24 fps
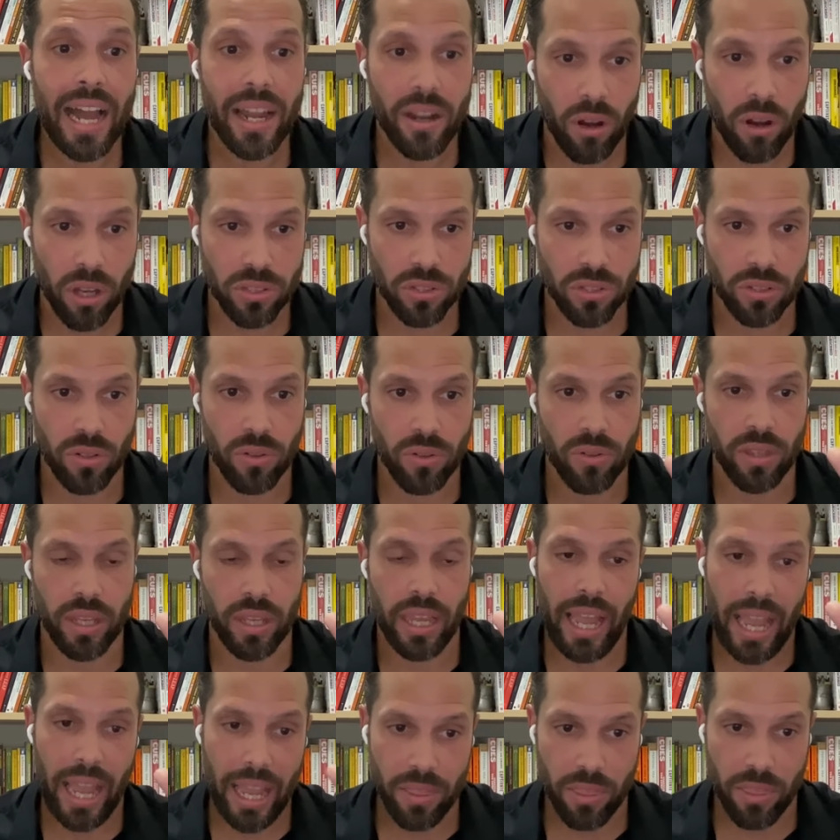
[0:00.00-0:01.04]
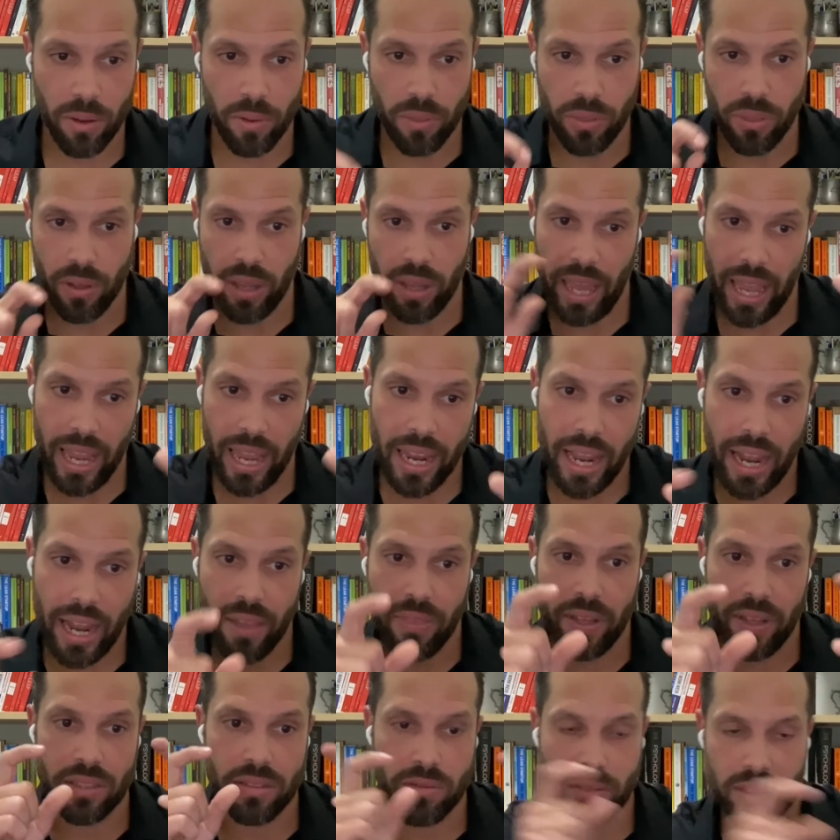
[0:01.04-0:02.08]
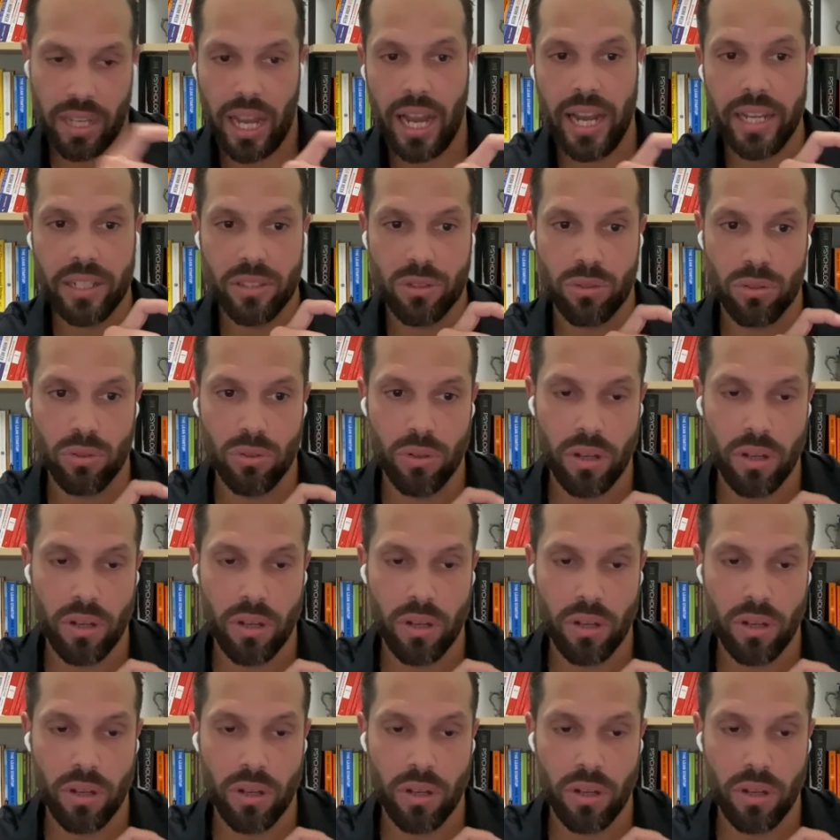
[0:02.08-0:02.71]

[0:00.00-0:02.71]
also the AI that's tied to